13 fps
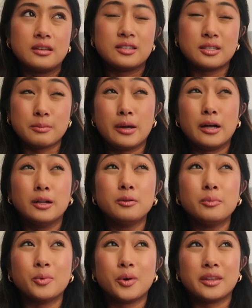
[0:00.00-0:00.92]

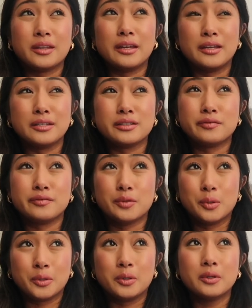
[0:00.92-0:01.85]
smell with a hint of
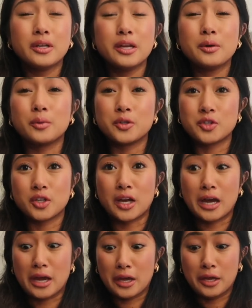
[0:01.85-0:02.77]
floral in it, which
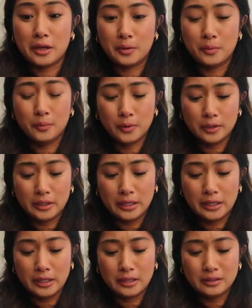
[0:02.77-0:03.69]
I really